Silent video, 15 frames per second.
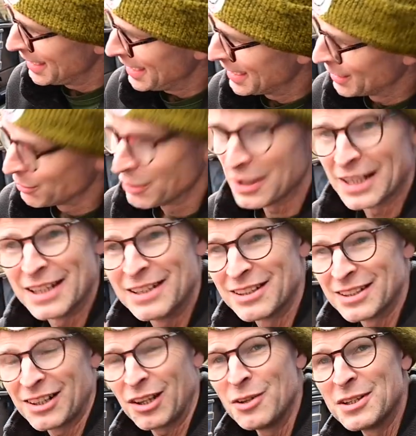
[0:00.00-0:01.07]
and I'll
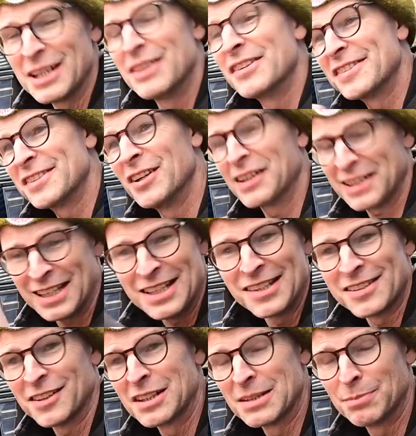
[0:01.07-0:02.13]
include it in the circuit
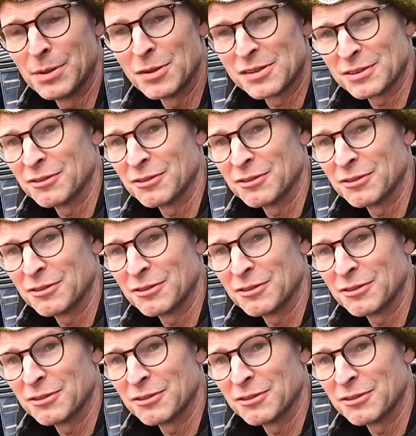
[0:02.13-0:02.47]
inside the boot,